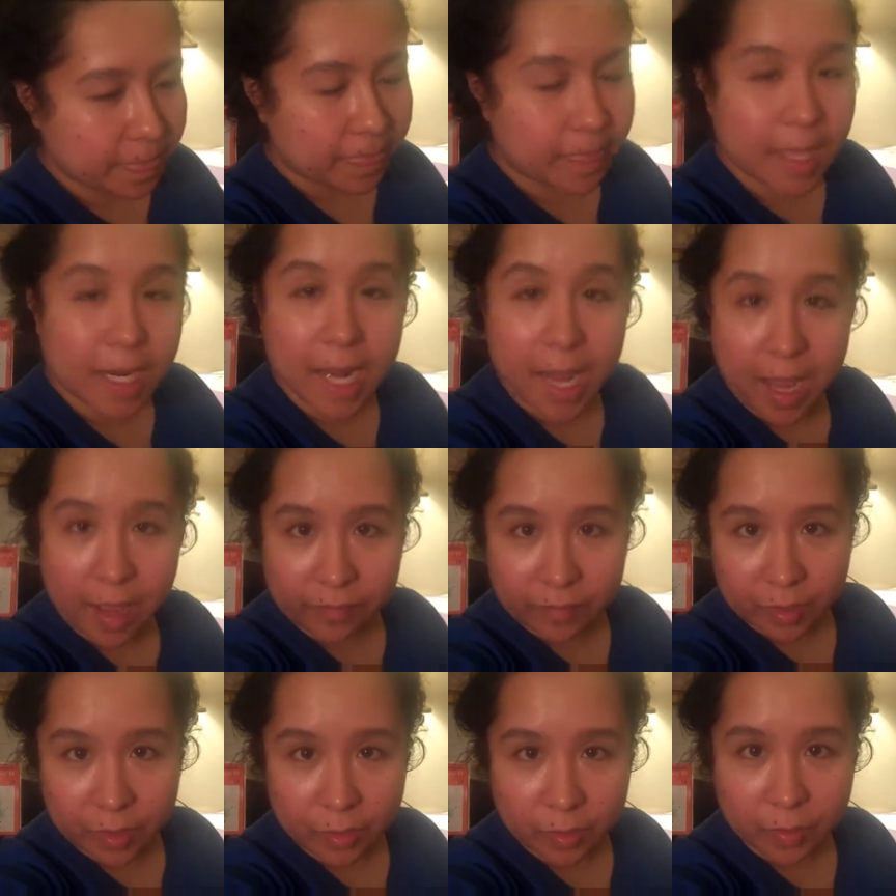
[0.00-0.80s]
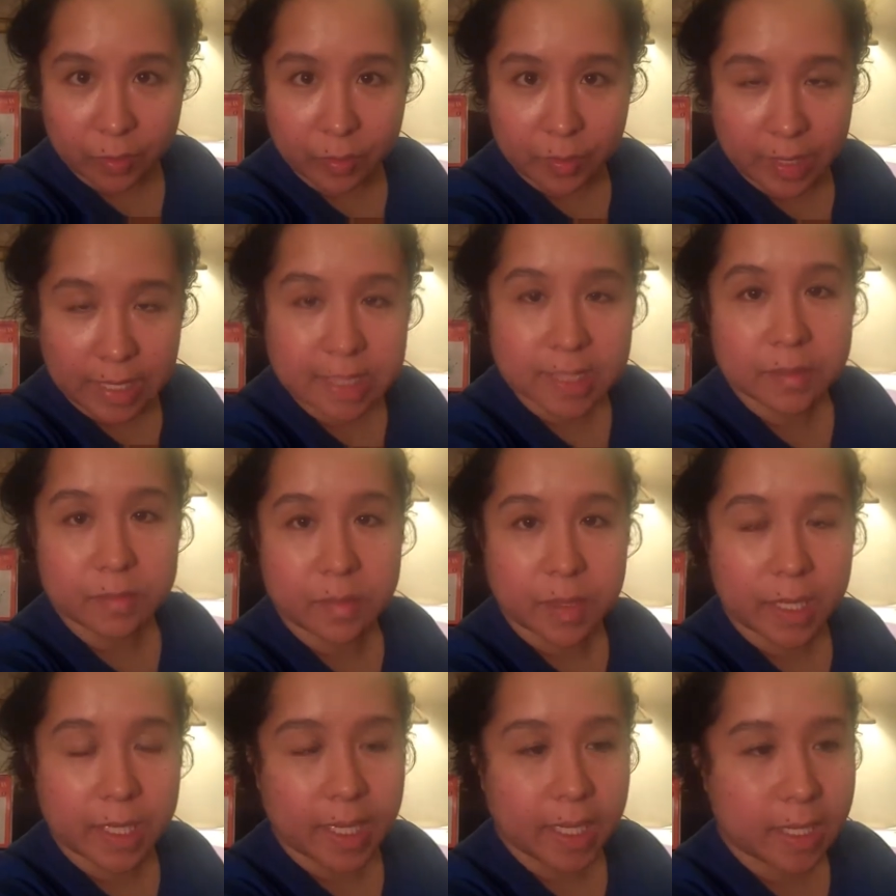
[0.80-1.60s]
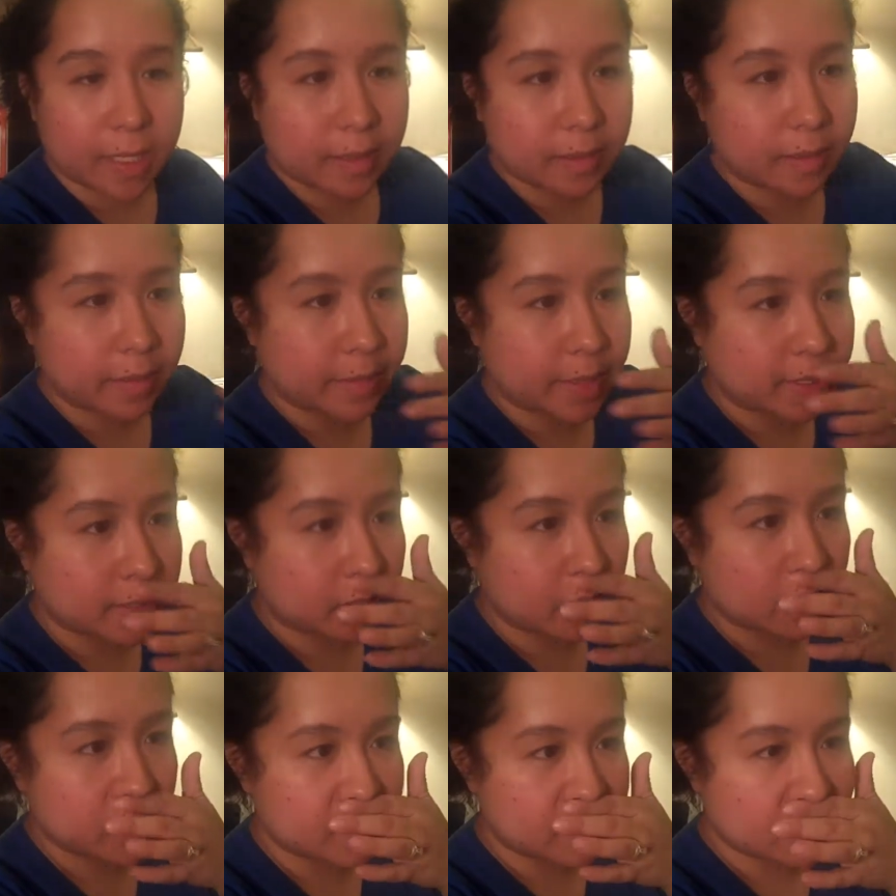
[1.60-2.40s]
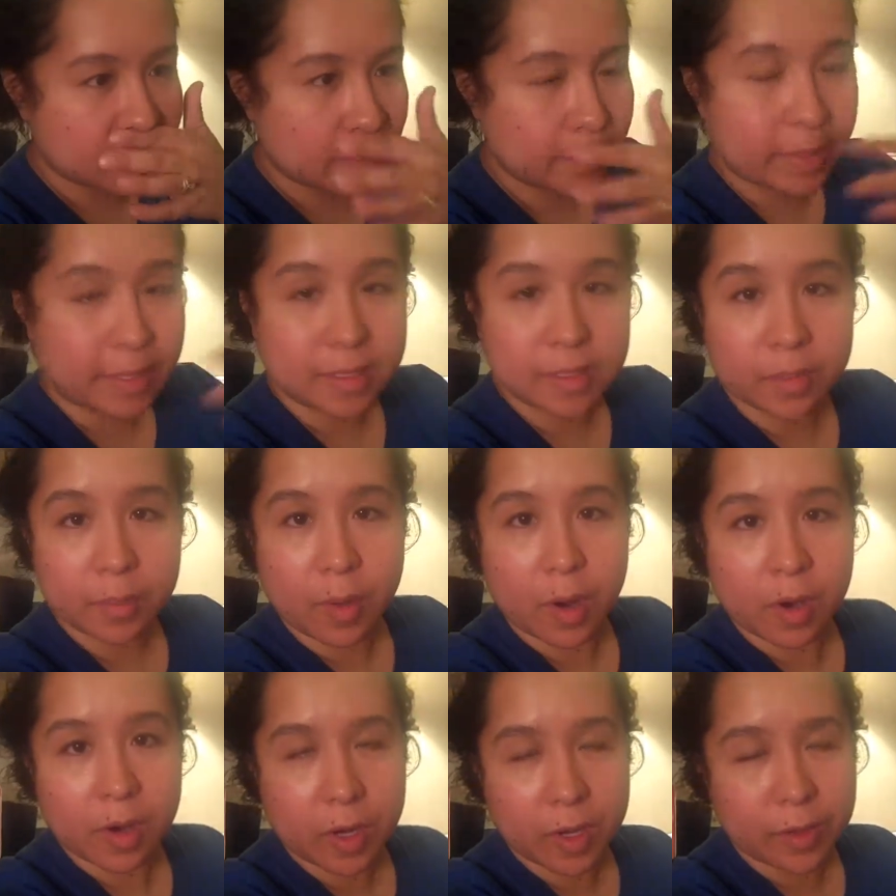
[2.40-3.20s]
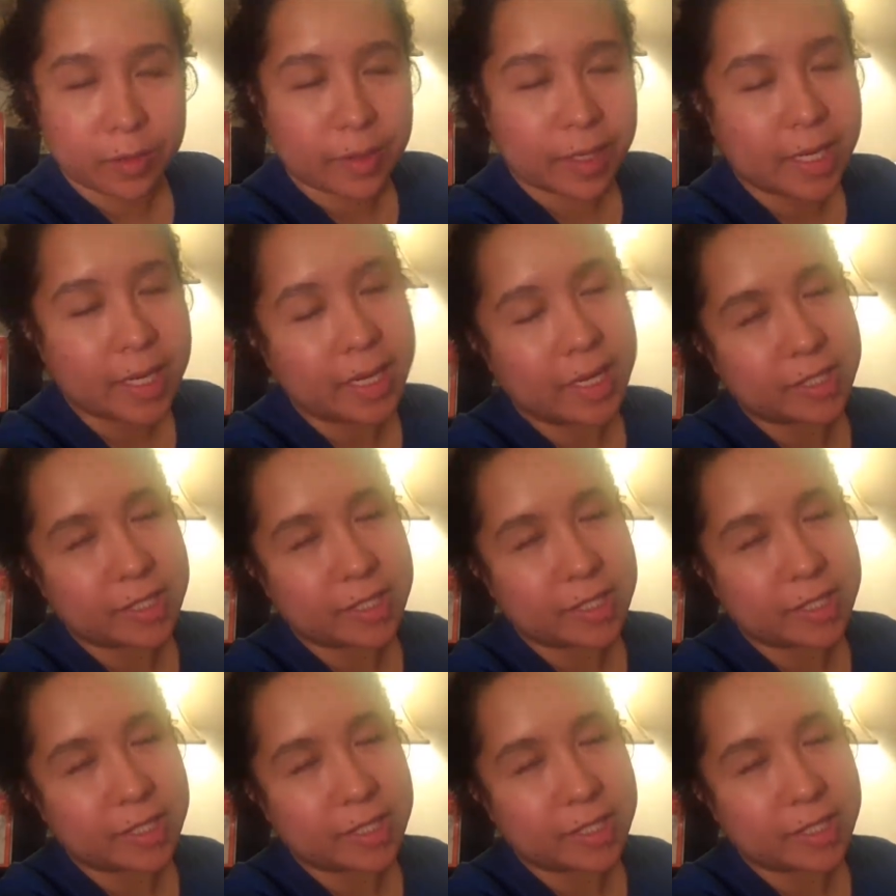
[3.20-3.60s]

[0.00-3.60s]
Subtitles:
Then I have to lesson plan. My student's coming tomorrow.